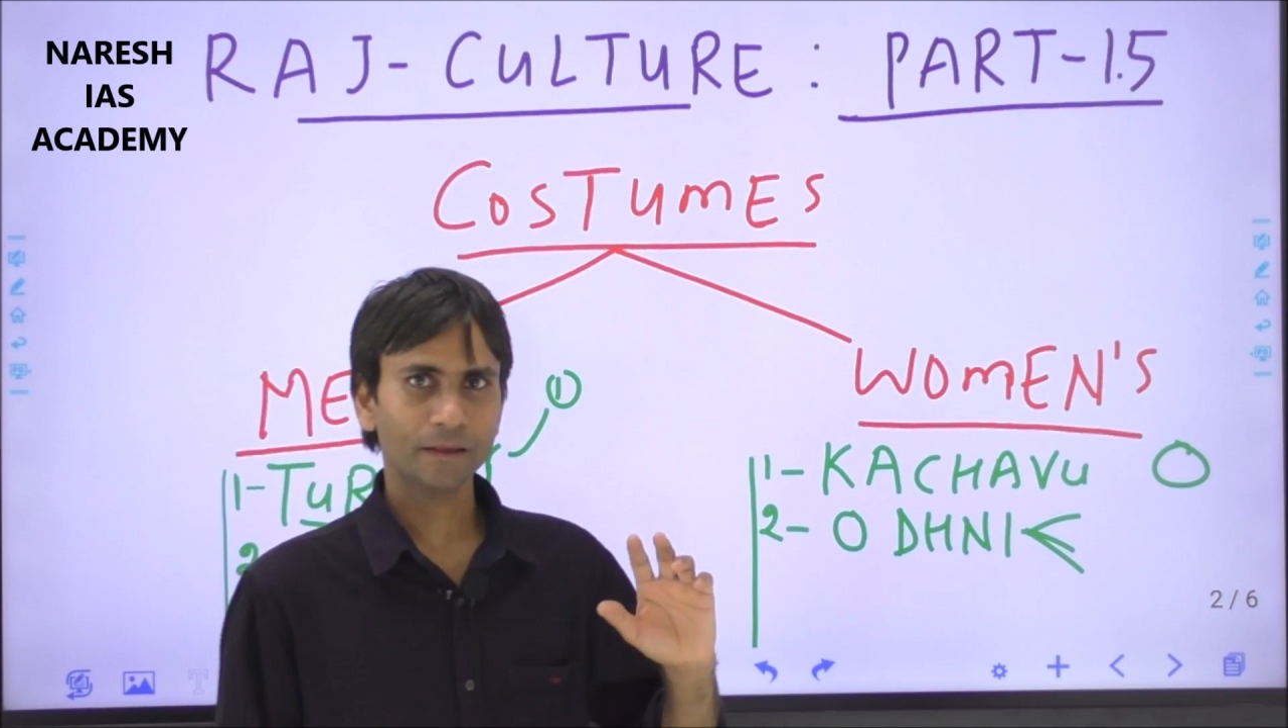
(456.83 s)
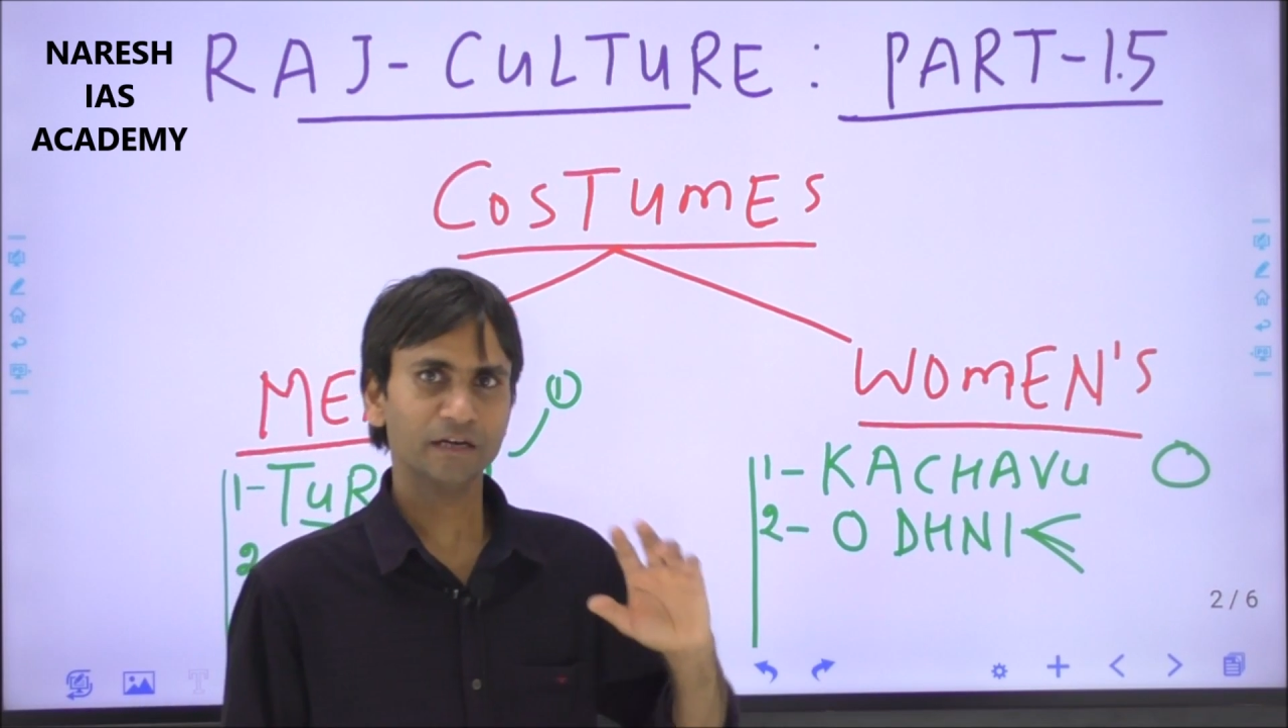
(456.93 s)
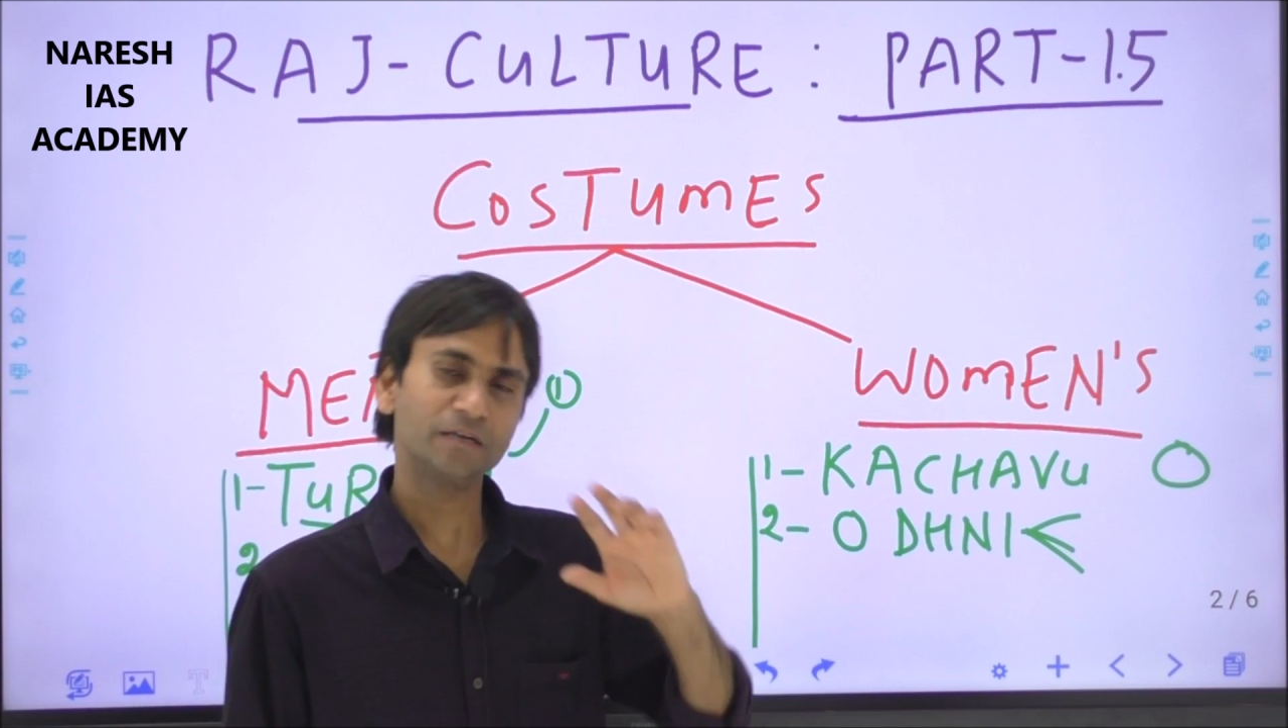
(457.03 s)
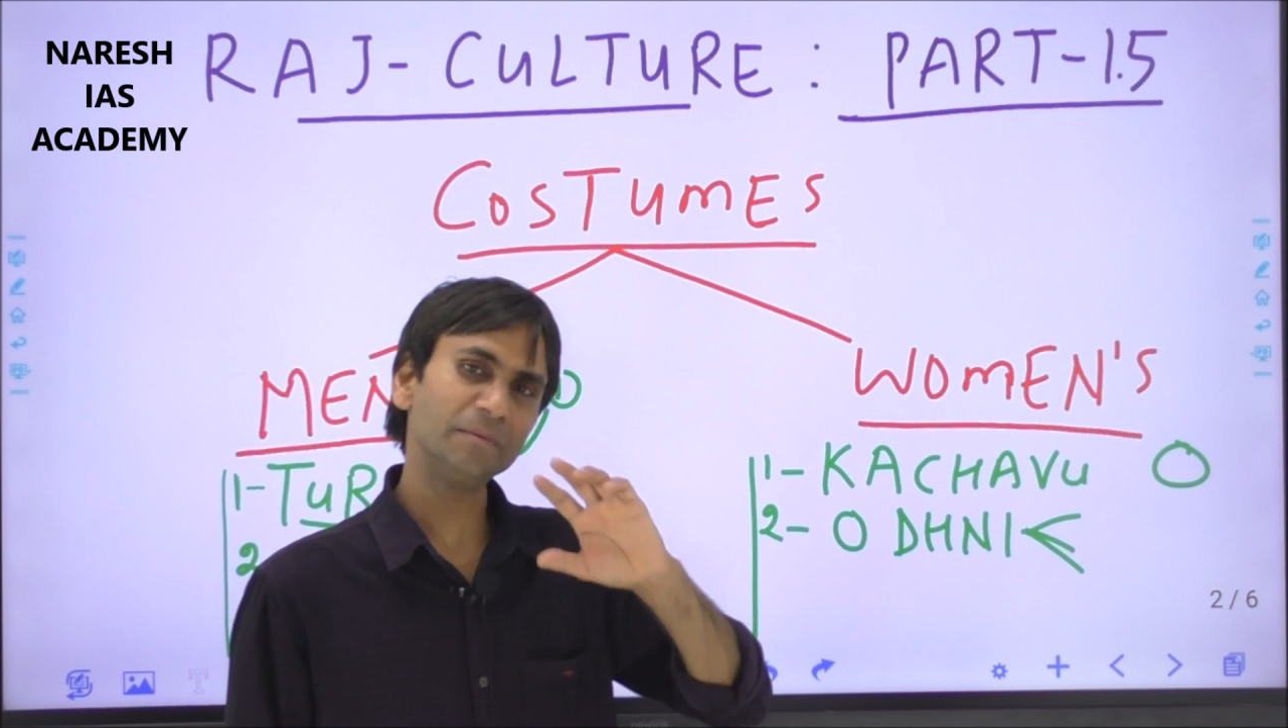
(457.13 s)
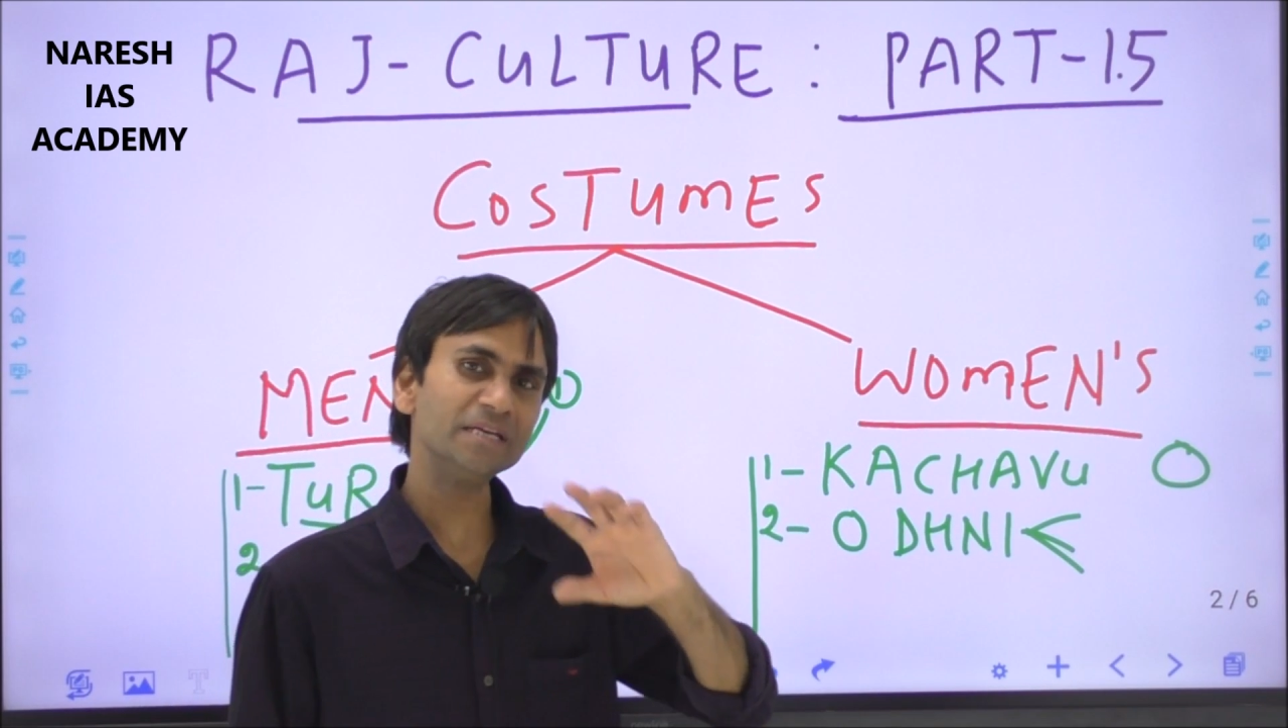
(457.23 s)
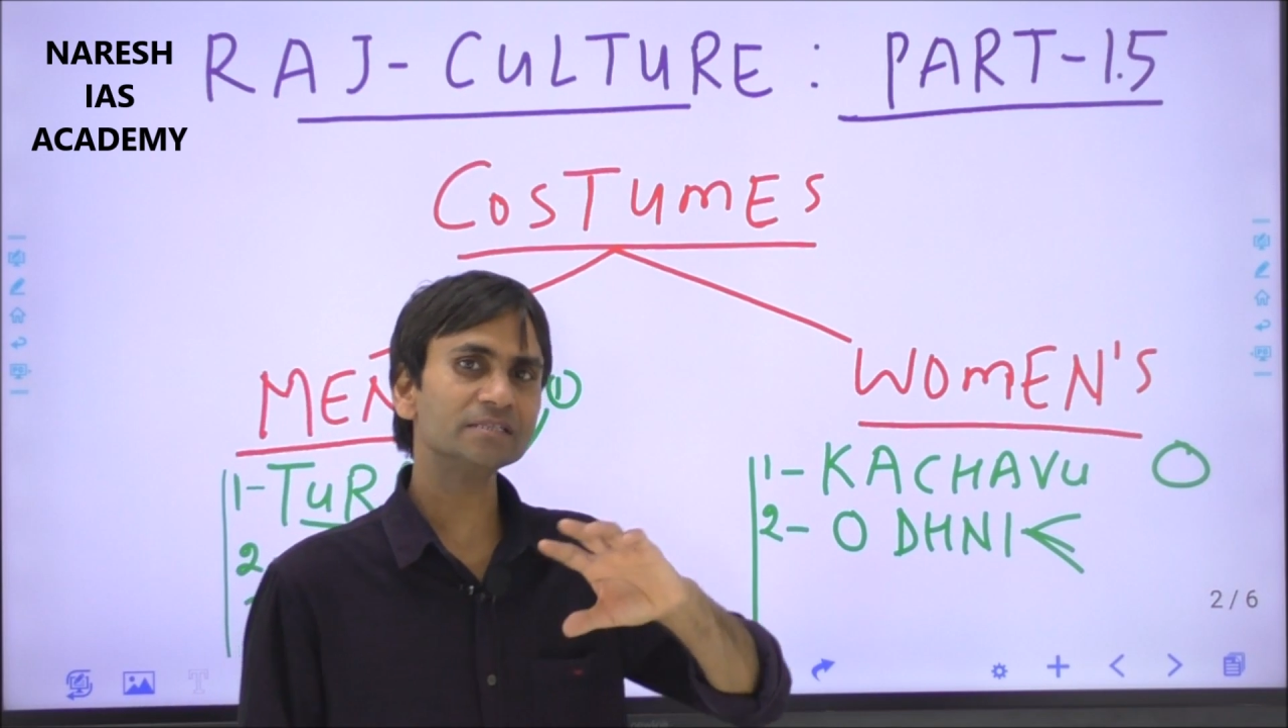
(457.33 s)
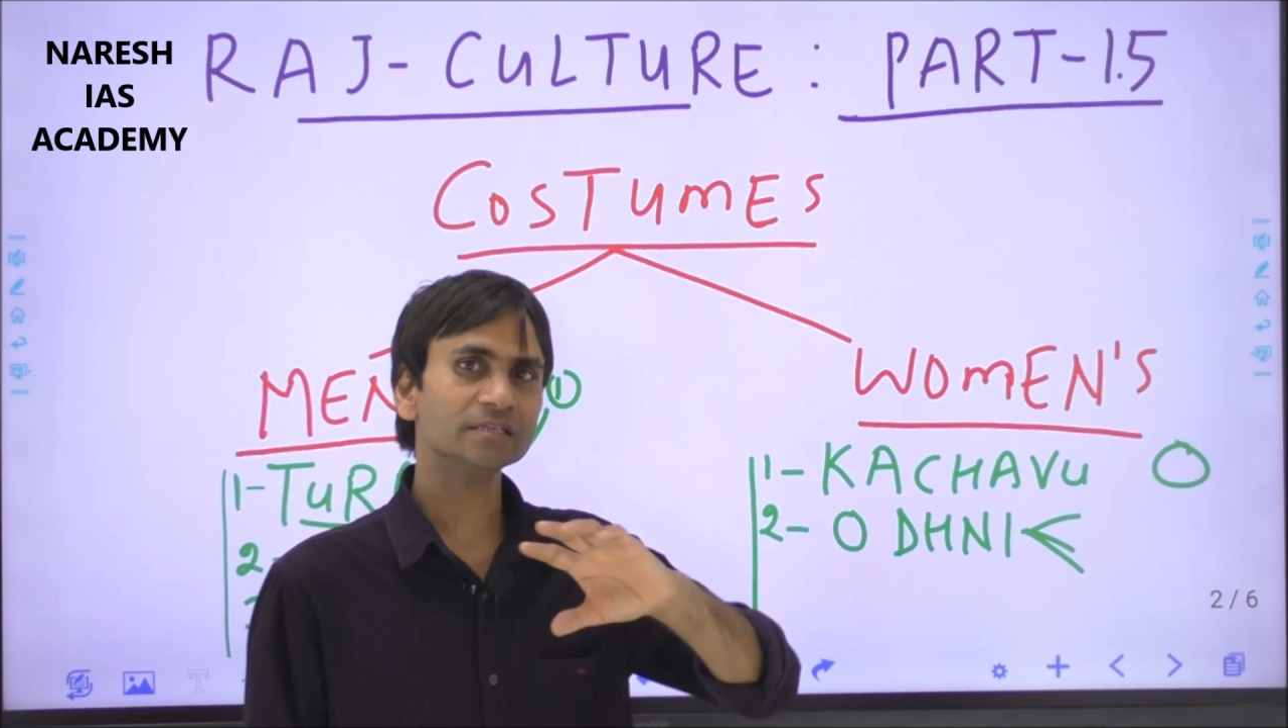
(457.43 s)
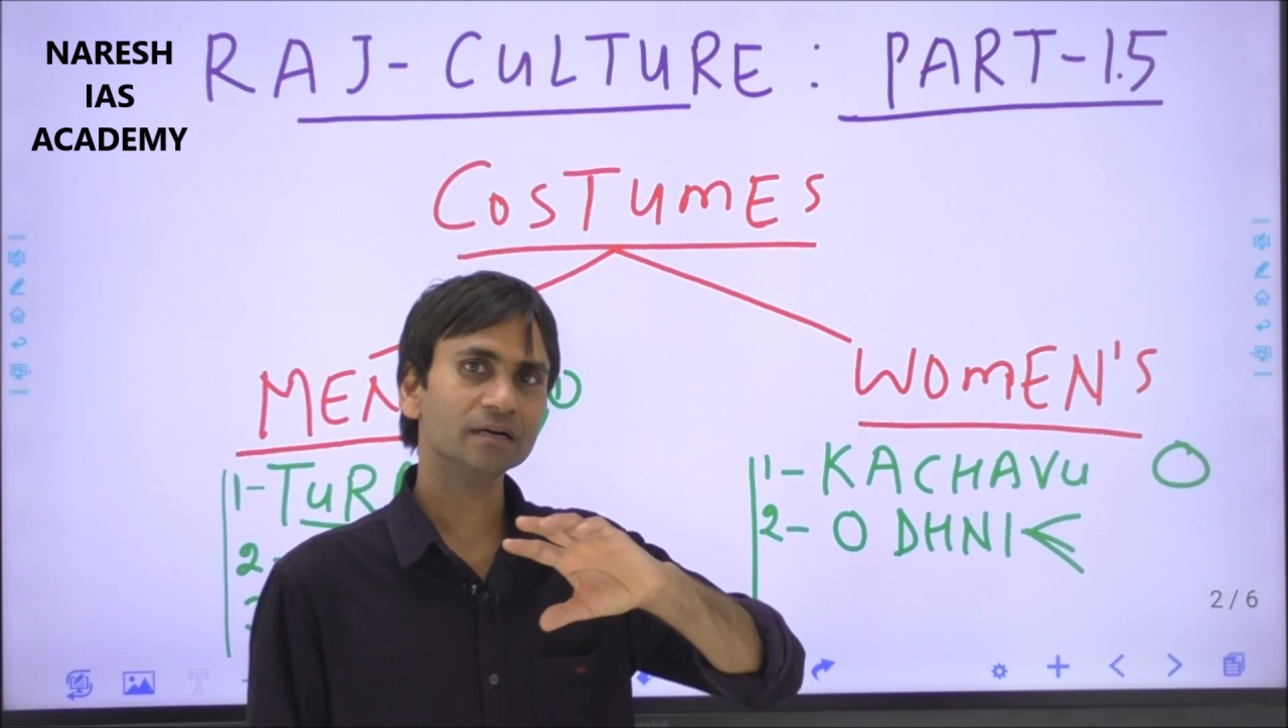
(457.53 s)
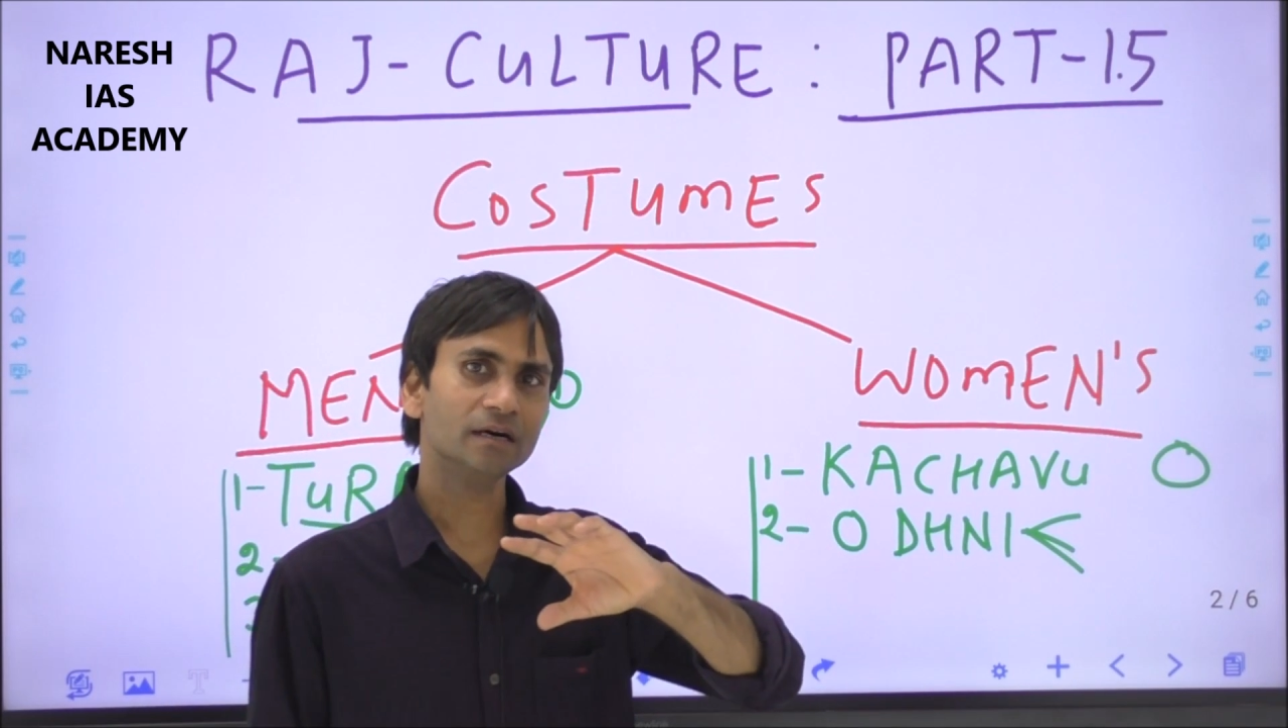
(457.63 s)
It means